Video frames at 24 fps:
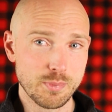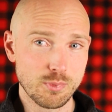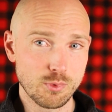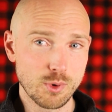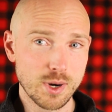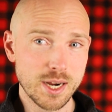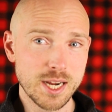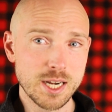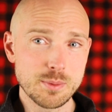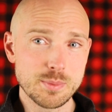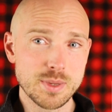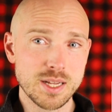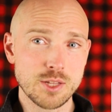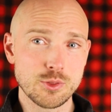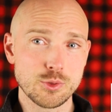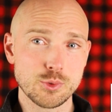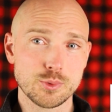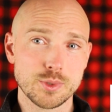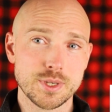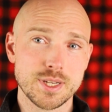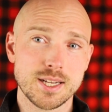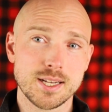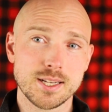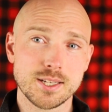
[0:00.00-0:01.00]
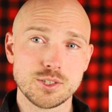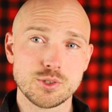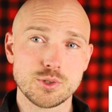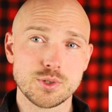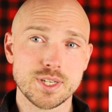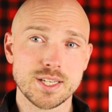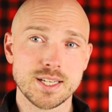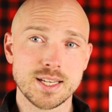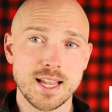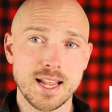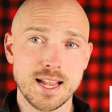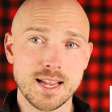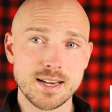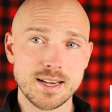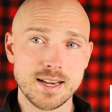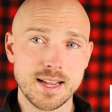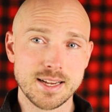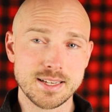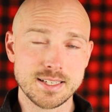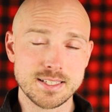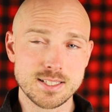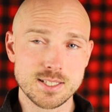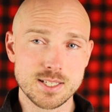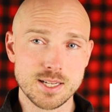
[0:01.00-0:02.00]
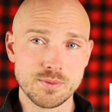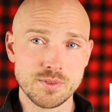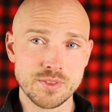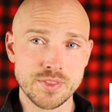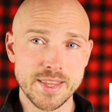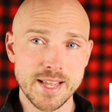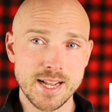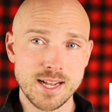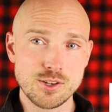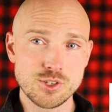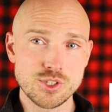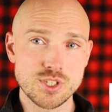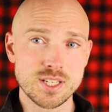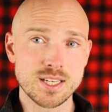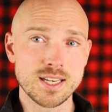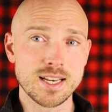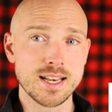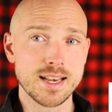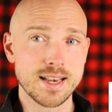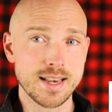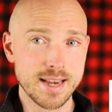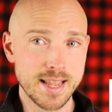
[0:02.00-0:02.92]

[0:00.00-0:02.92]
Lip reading: right about 397,000.